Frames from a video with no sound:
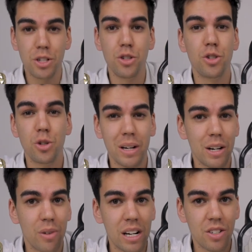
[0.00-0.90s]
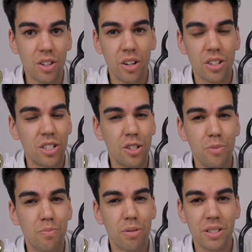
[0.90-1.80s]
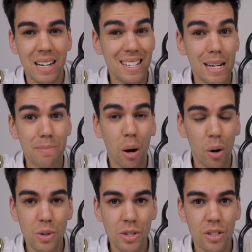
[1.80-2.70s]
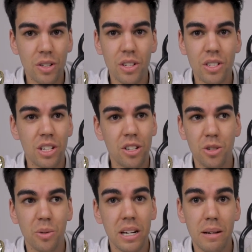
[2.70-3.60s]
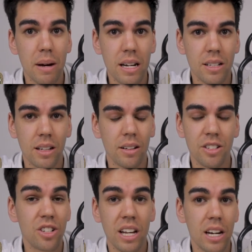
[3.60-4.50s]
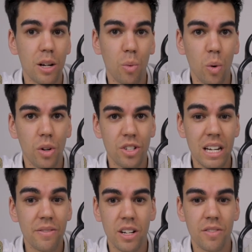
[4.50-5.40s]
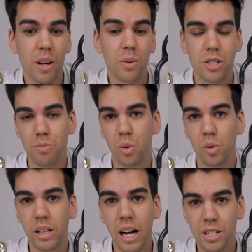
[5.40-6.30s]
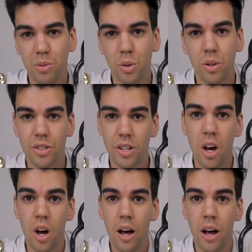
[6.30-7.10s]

Did you do any research? Did you present any posters? Did you get any awards, even if they were small class awards?